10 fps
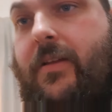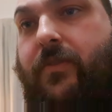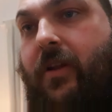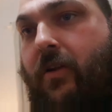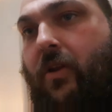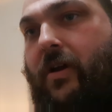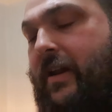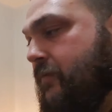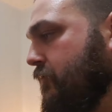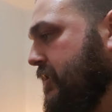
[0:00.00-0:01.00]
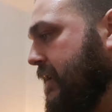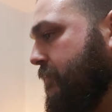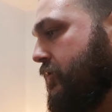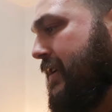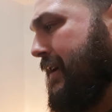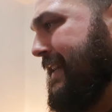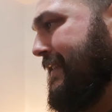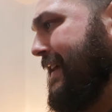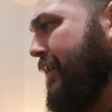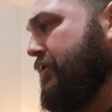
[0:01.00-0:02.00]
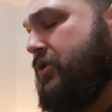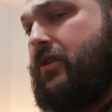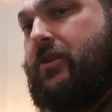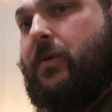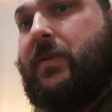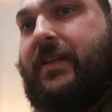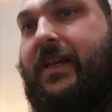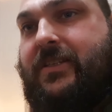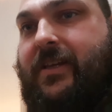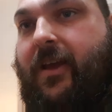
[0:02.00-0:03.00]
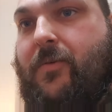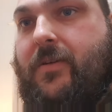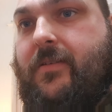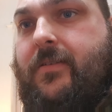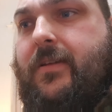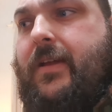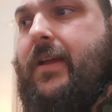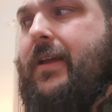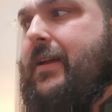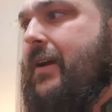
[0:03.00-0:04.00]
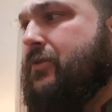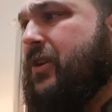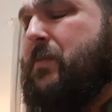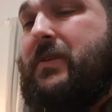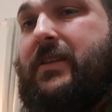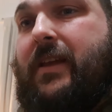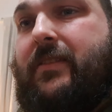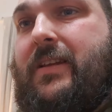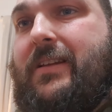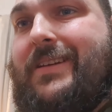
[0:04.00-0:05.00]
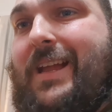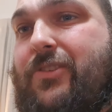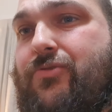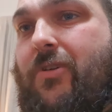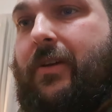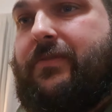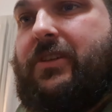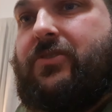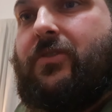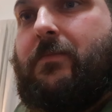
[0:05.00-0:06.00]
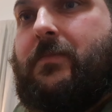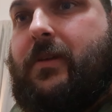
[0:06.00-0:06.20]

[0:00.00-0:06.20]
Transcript: not long had him reassembled. I had him in the garage a couple of days ago, and I was hoping to get the net drive system